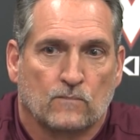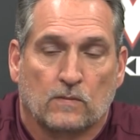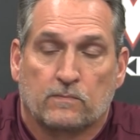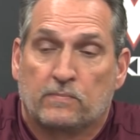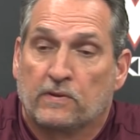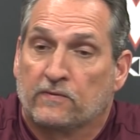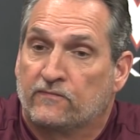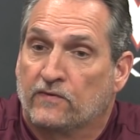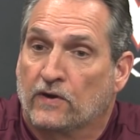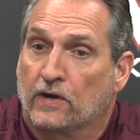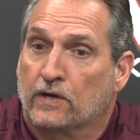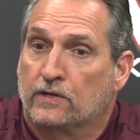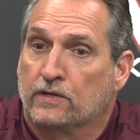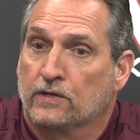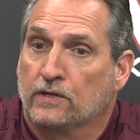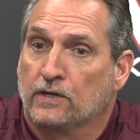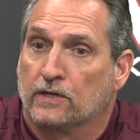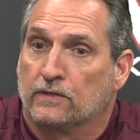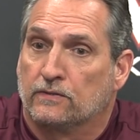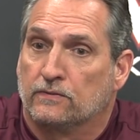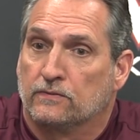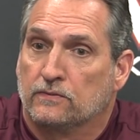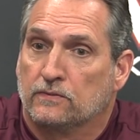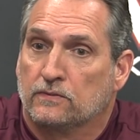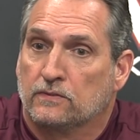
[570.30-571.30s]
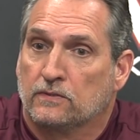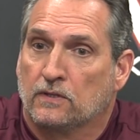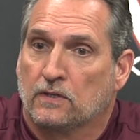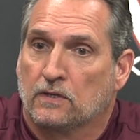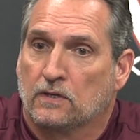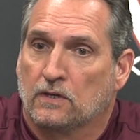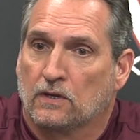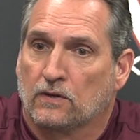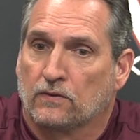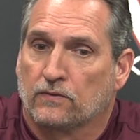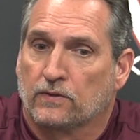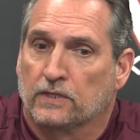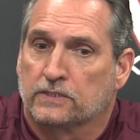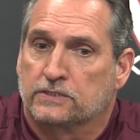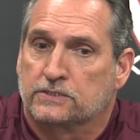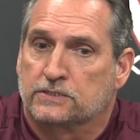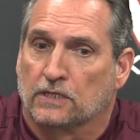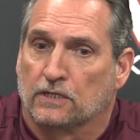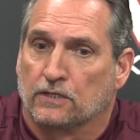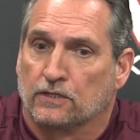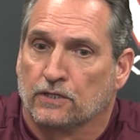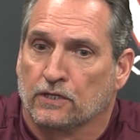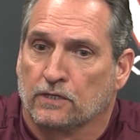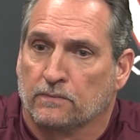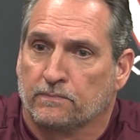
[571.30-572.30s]
Been very good. You know, that's
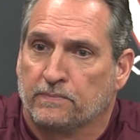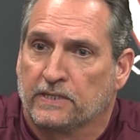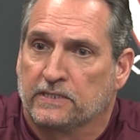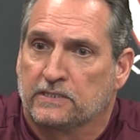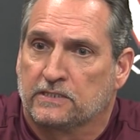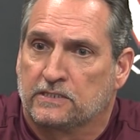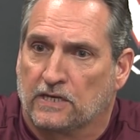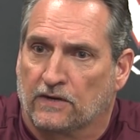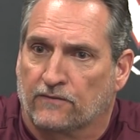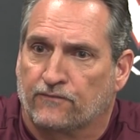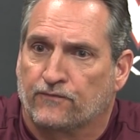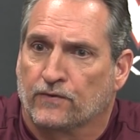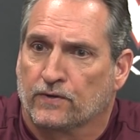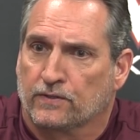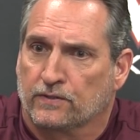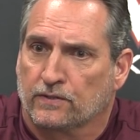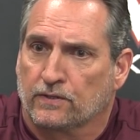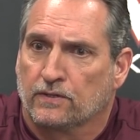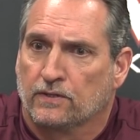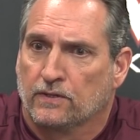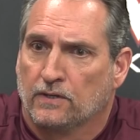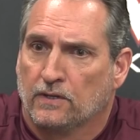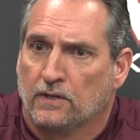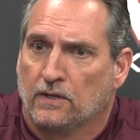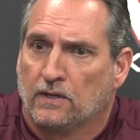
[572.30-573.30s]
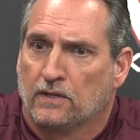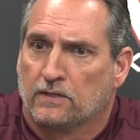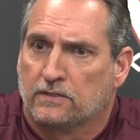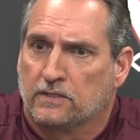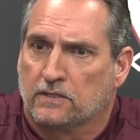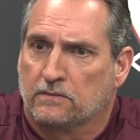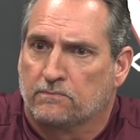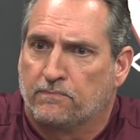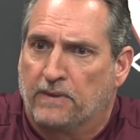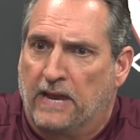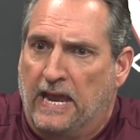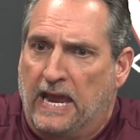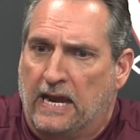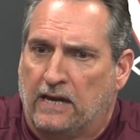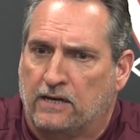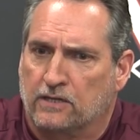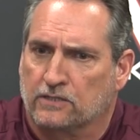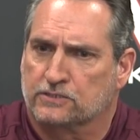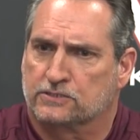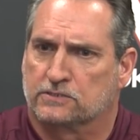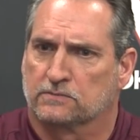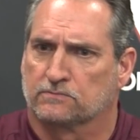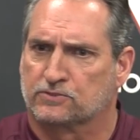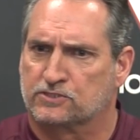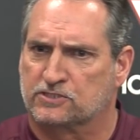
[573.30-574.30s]
a little bit different than
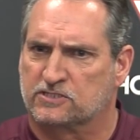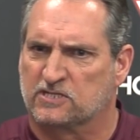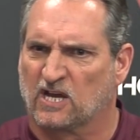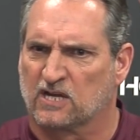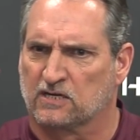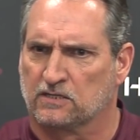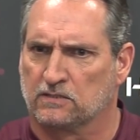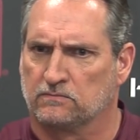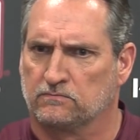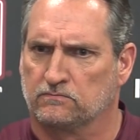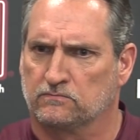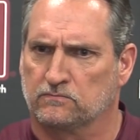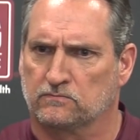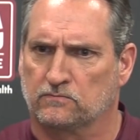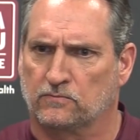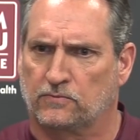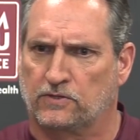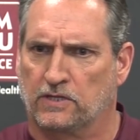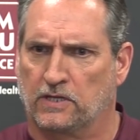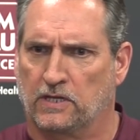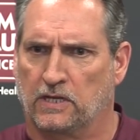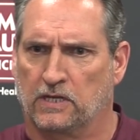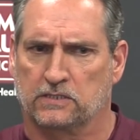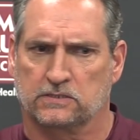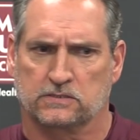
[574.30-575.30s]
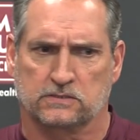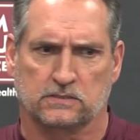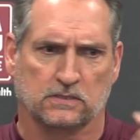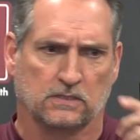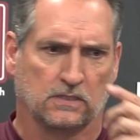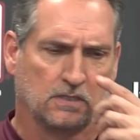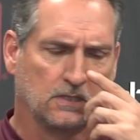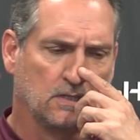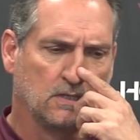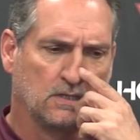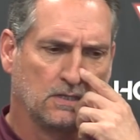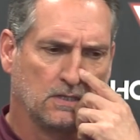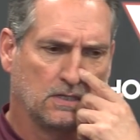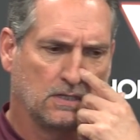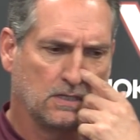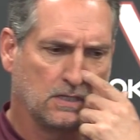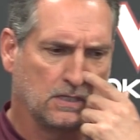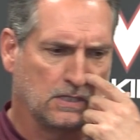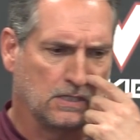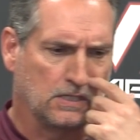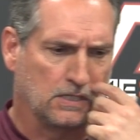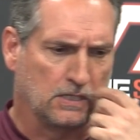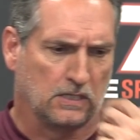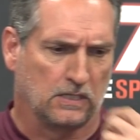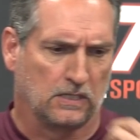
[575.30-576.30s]
Backer, some subtle things,
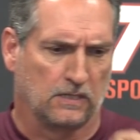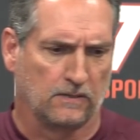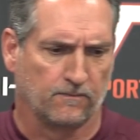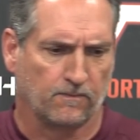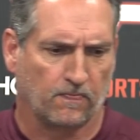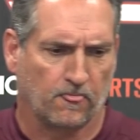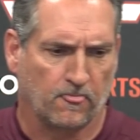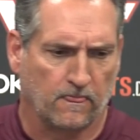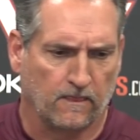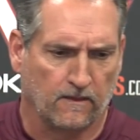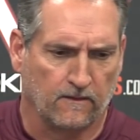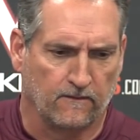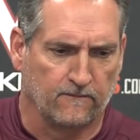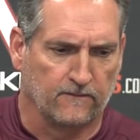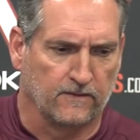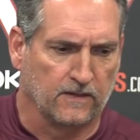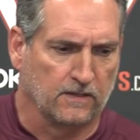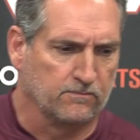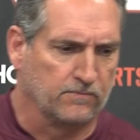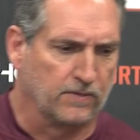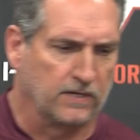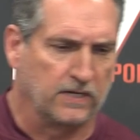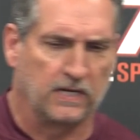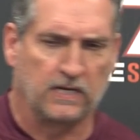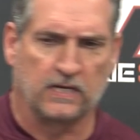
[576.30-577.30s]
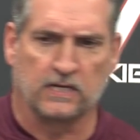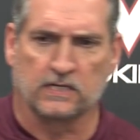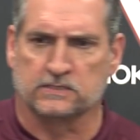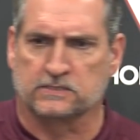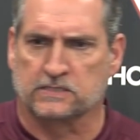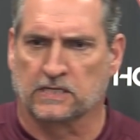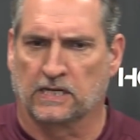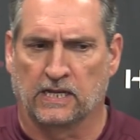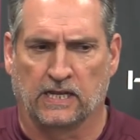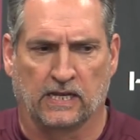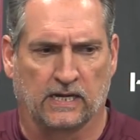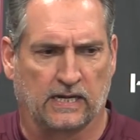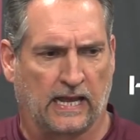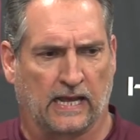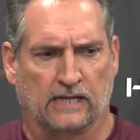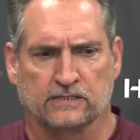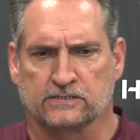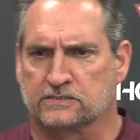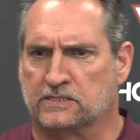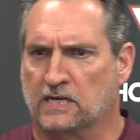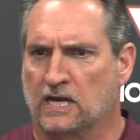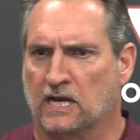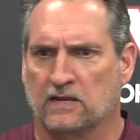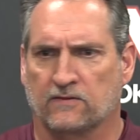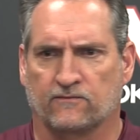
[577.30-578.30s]
but he is an
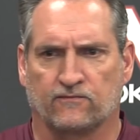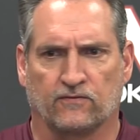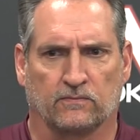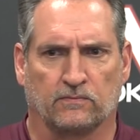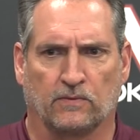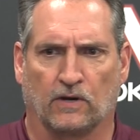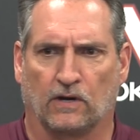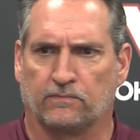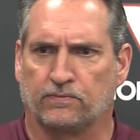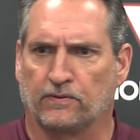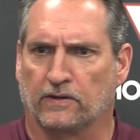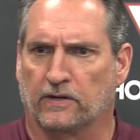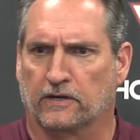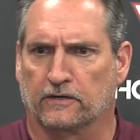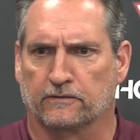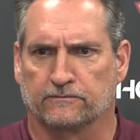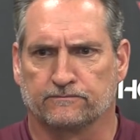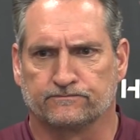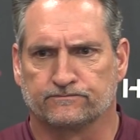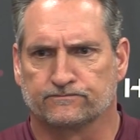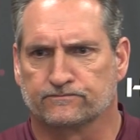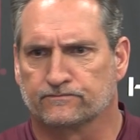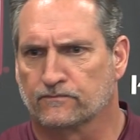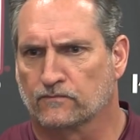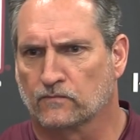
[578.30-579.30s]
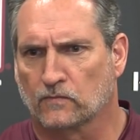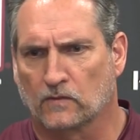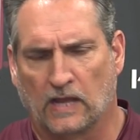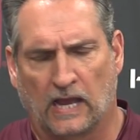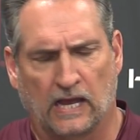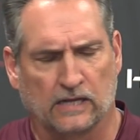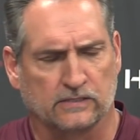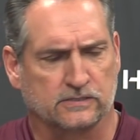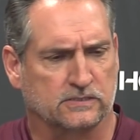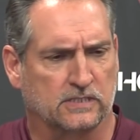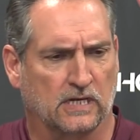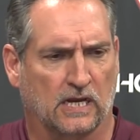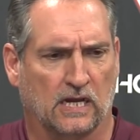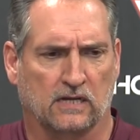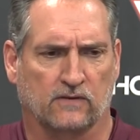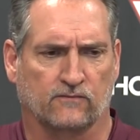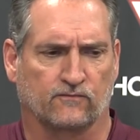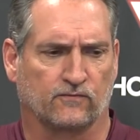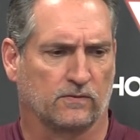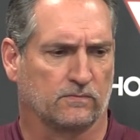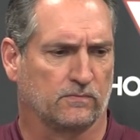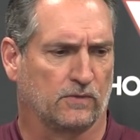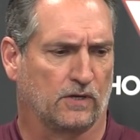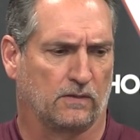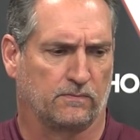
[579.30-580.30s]
outstanding football player. Outstanding
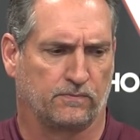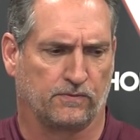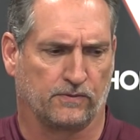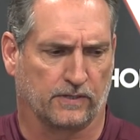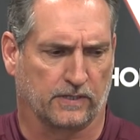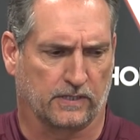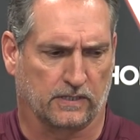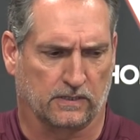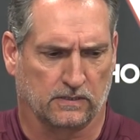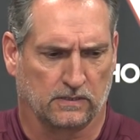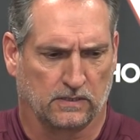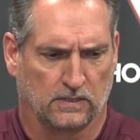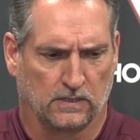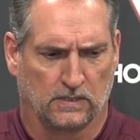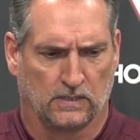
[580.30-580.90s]
football player.